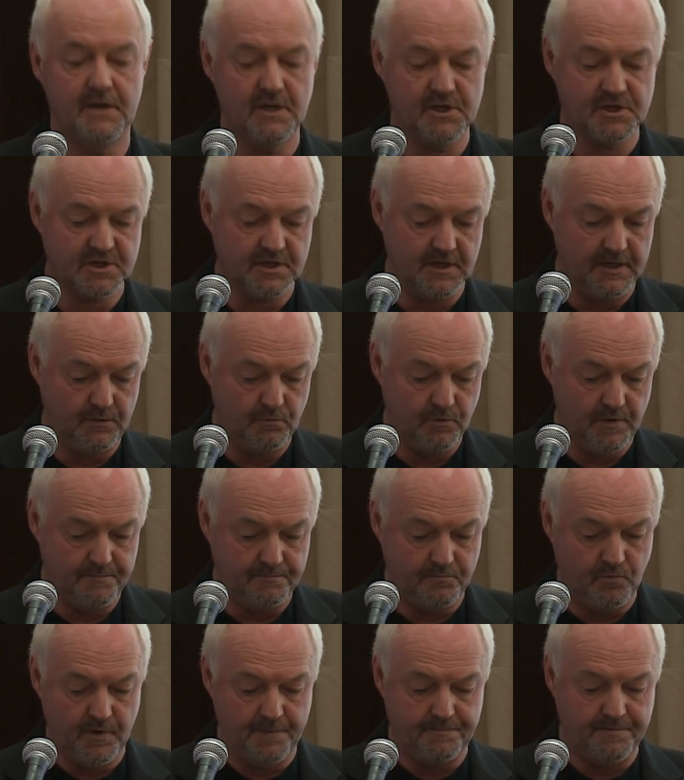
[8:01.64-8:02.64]
initially
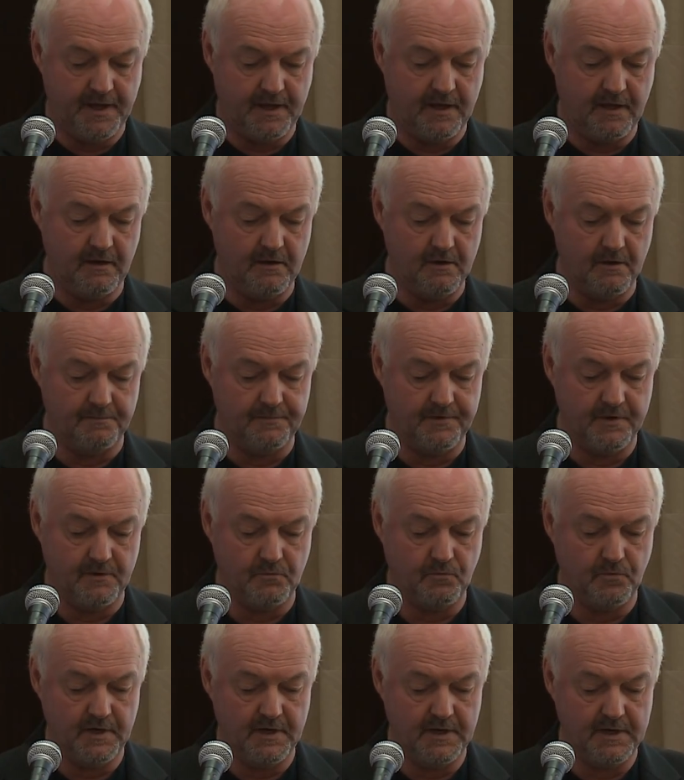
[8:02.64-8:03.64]
we're picking up
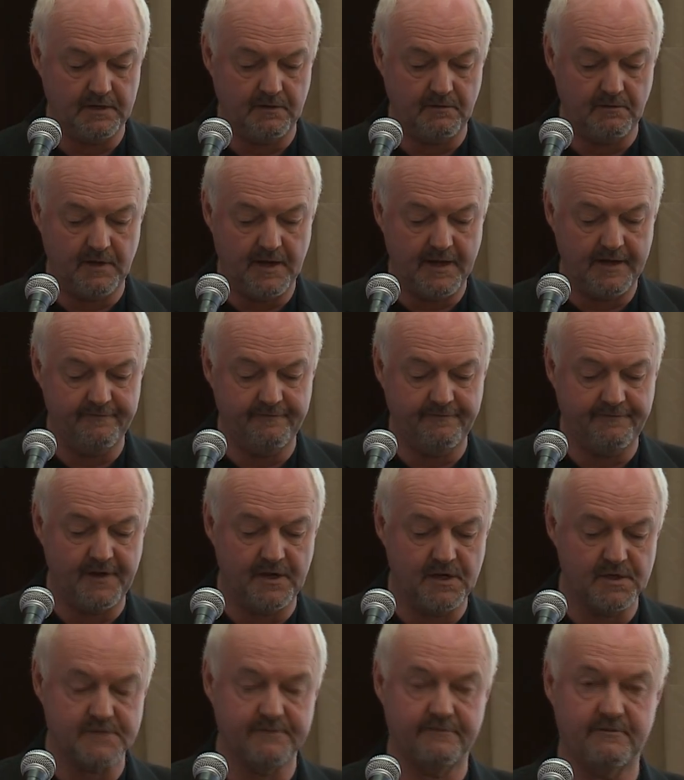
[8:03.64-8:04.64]
that we're getting
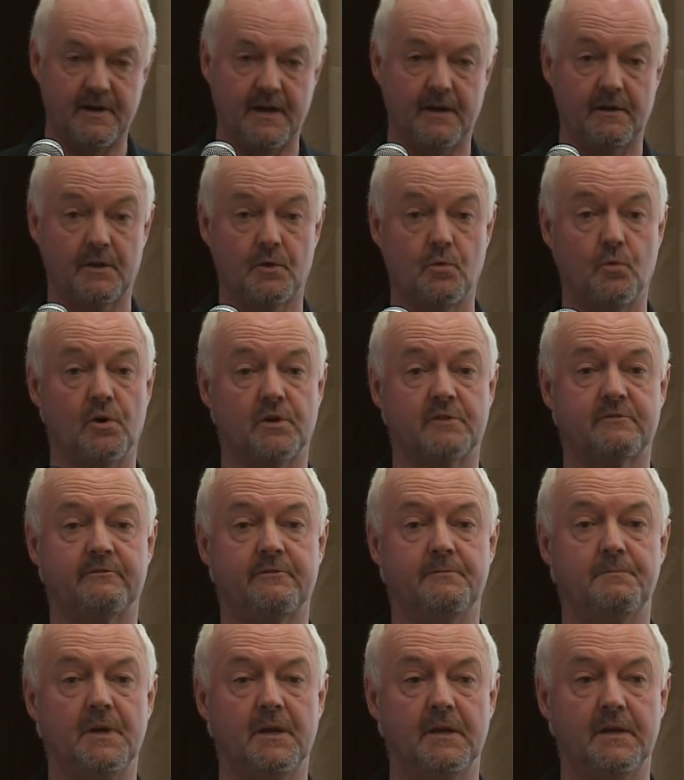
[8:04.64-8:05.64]
figures of around
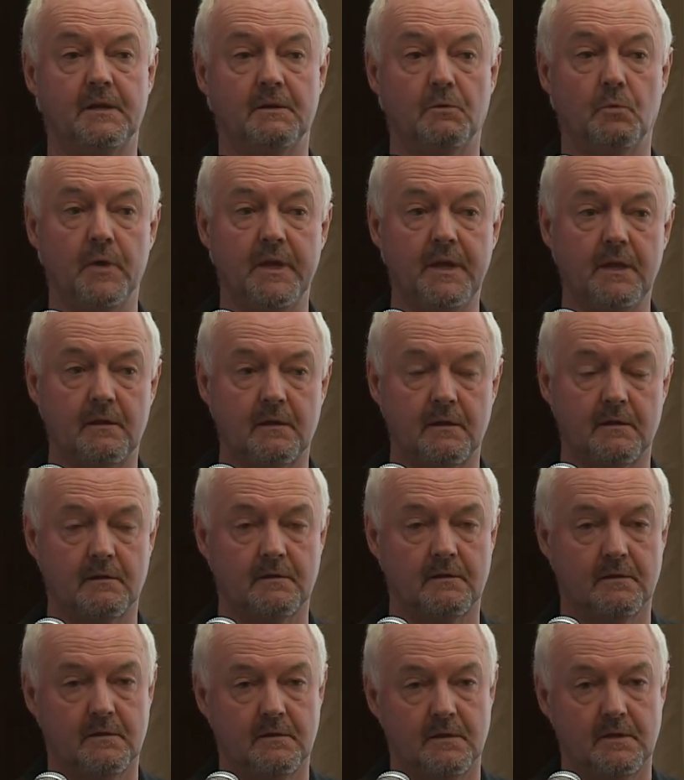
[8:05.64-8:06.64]
$250,000 a week.
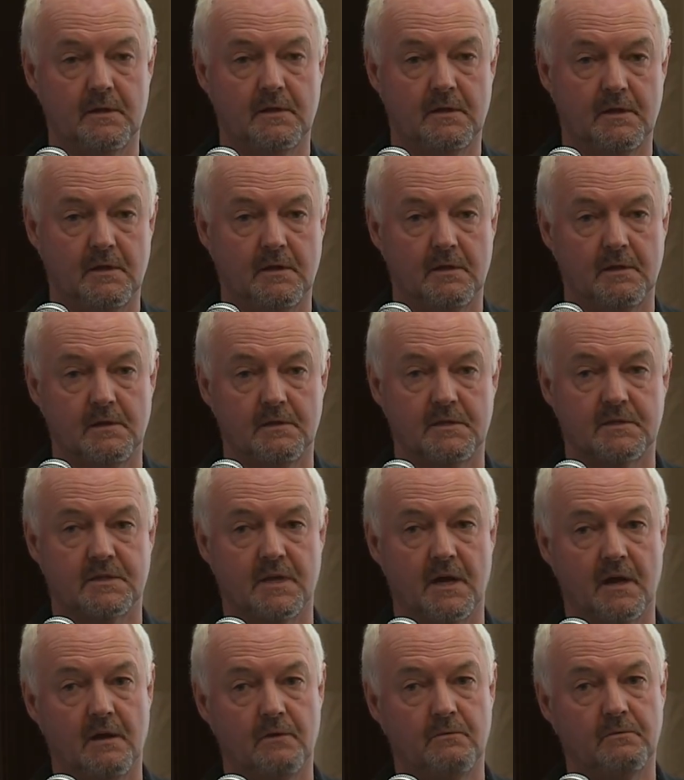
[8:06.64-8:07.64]

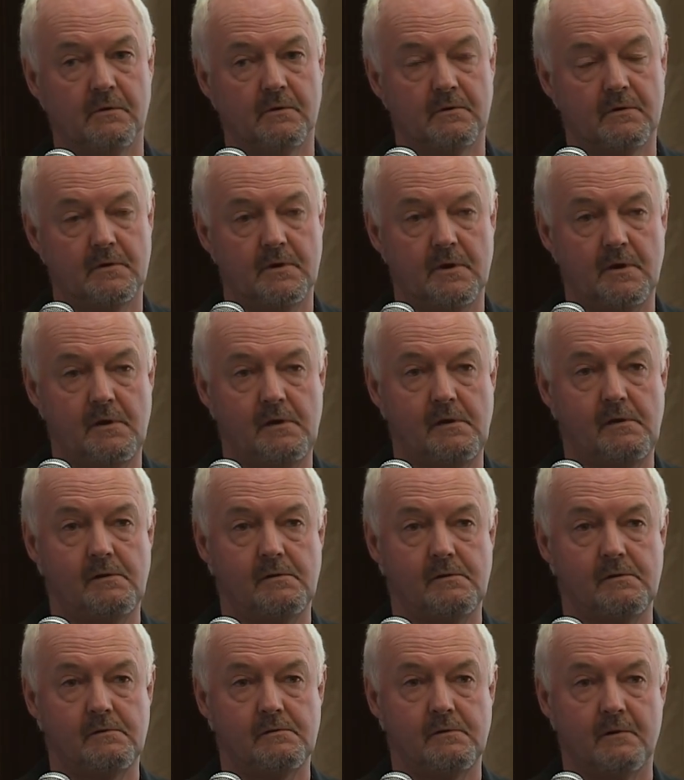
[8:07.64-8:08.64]
So
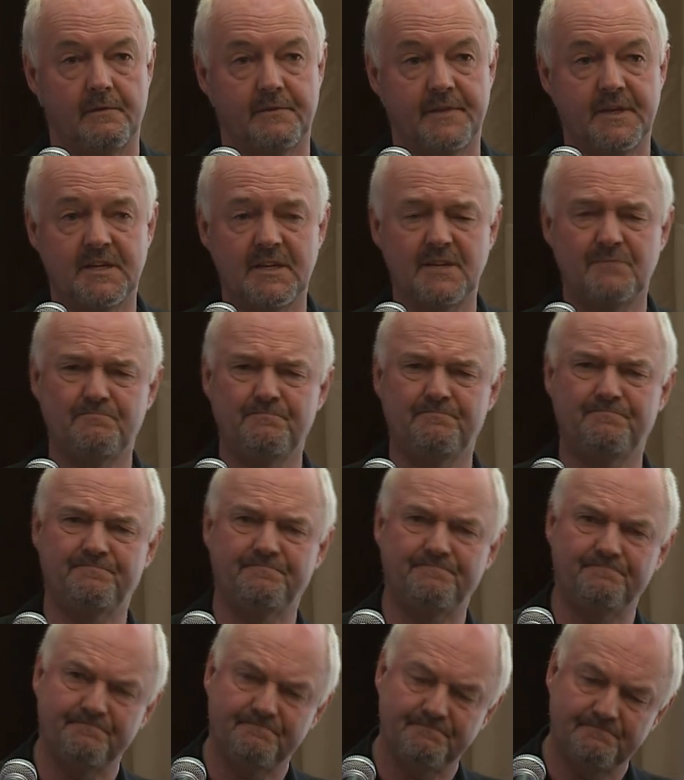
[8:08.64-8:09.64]
this is
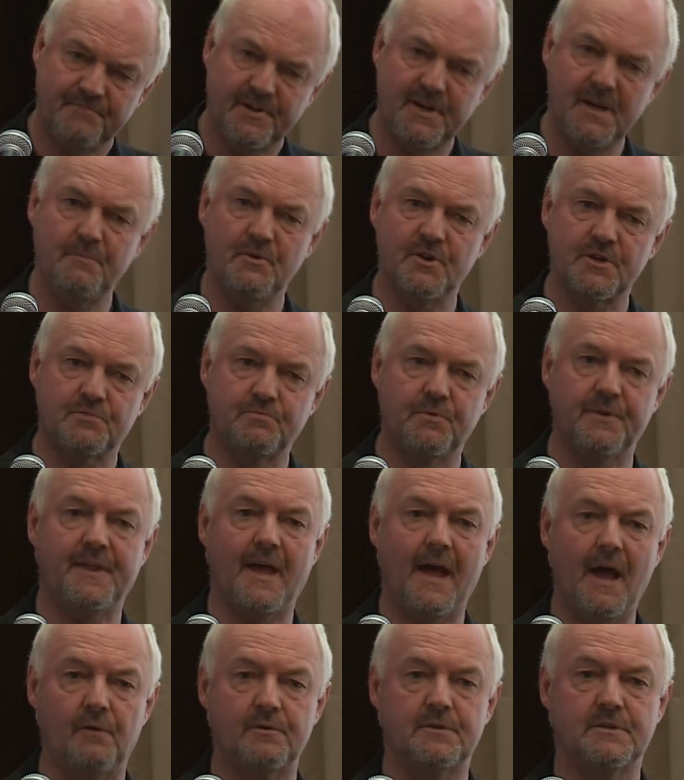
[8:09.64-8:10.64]
pretty much
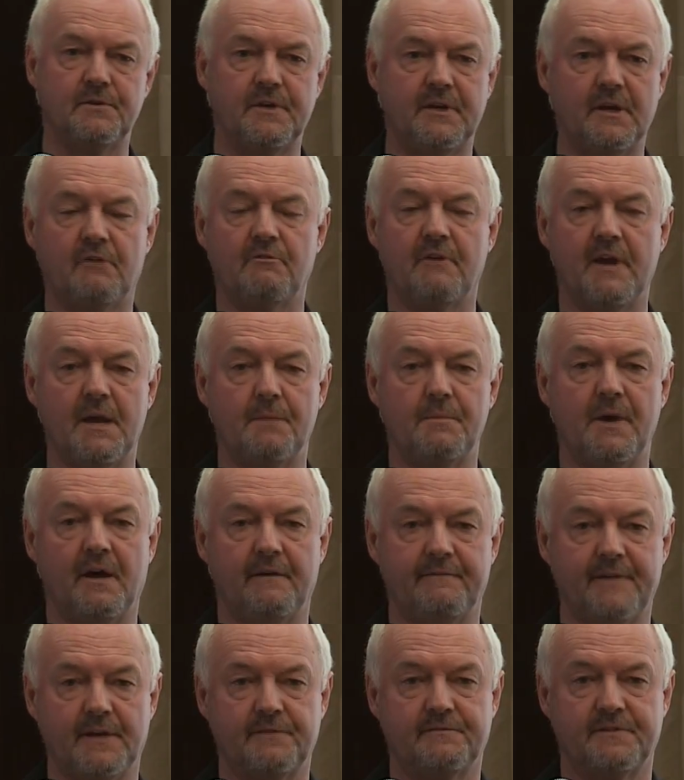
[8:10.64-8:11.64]
without doing a great
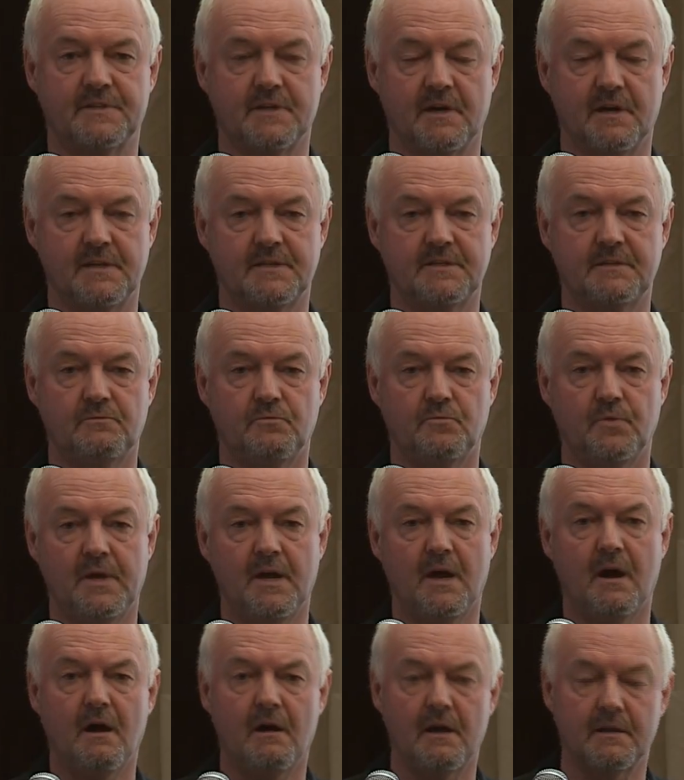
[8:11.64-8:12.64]
amount of advertising. We
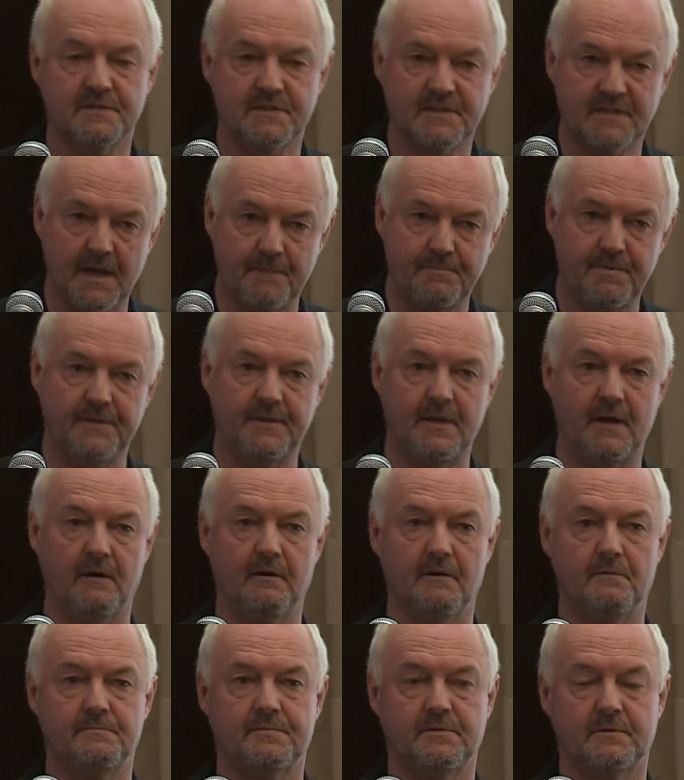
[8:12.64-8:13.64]
are stepping that
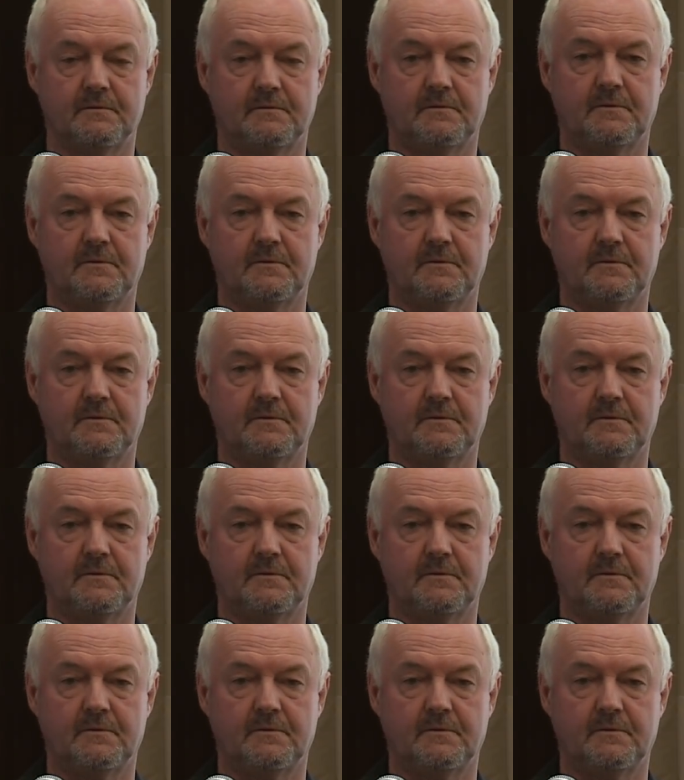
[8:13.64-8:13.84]
up,